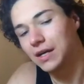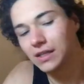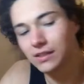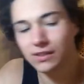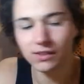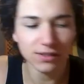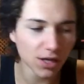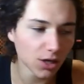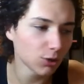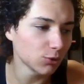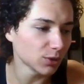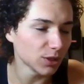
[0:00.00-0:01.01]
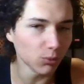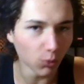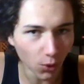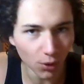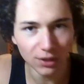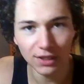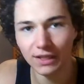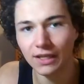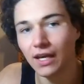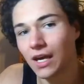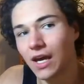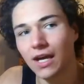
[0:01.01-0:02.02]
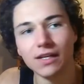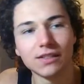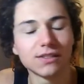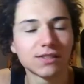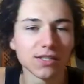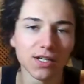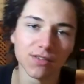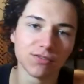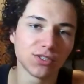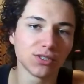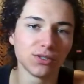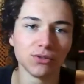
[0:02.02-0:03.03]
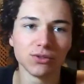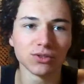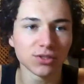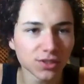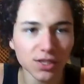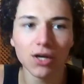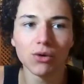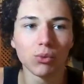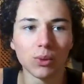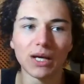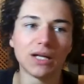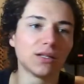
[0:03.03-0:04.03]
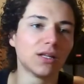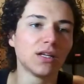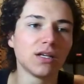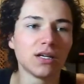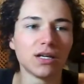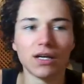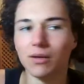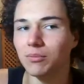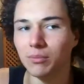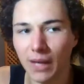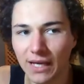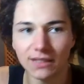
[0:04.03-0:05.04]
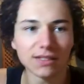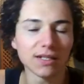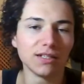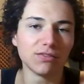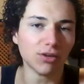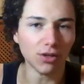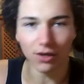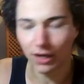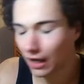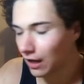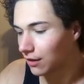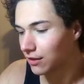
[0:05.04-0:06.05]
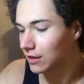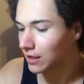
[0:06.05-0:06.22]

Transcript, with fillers: It's so rewarding and it serves you so well uh, mentally for your health and